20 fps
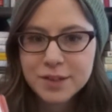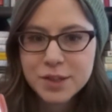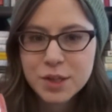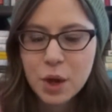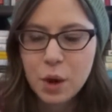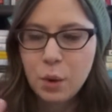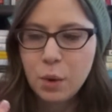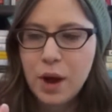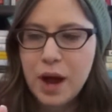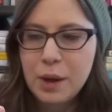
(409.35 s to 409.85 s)

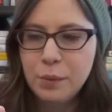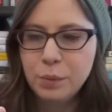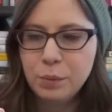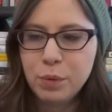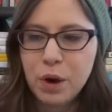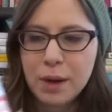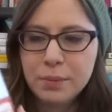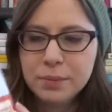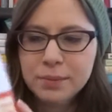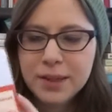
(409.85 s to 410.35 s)
so I will
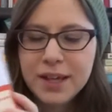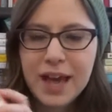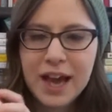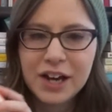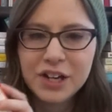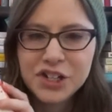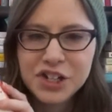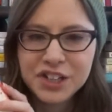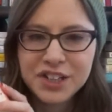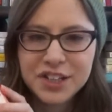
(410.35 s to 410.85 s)
probably
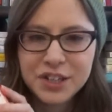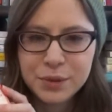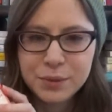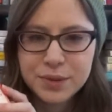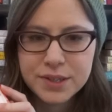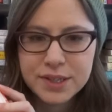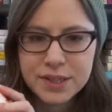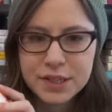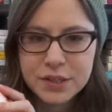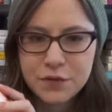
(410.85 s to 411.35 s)
actually
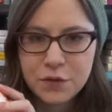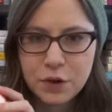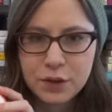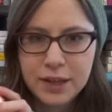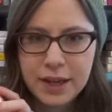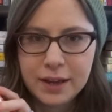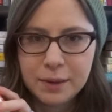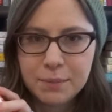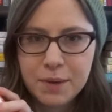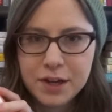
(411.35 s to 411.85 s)
use these for
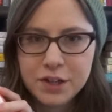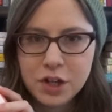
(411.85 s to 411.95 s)
like my